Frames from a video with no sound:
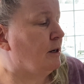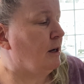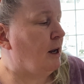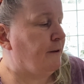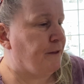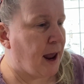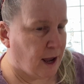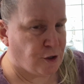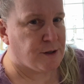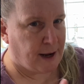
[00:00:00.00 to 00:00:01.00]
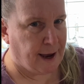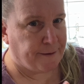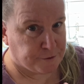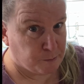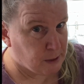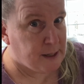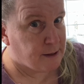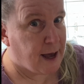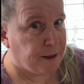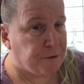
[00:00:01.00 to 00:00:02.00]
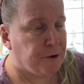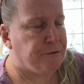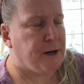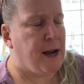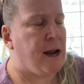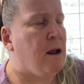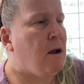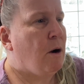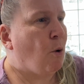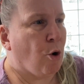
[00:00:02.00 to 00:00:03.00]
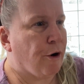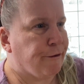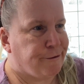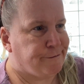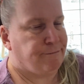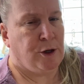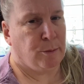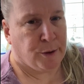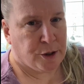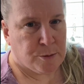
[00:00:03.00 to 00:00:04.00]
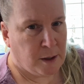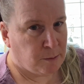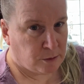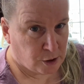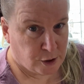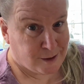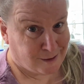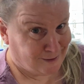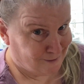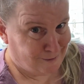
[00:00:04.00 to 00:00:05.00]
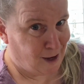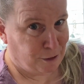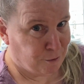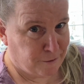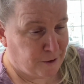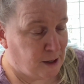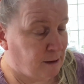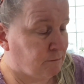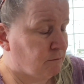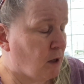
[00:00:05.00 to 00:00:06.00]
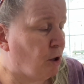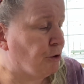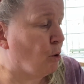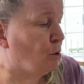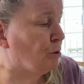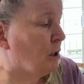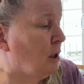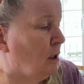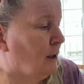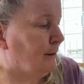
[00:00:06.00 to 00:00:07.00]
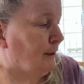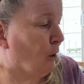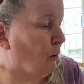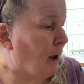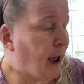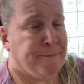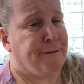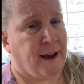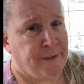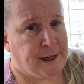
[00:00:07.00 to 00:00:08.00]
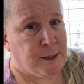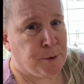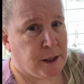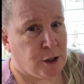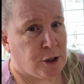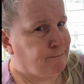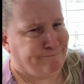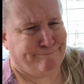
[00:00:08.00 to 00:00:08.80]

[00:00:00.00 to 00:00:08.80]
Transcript: And if they just have to be that thrifty, or if, you know, British people are just that thrifty all told. You know, I'm 5/8 British.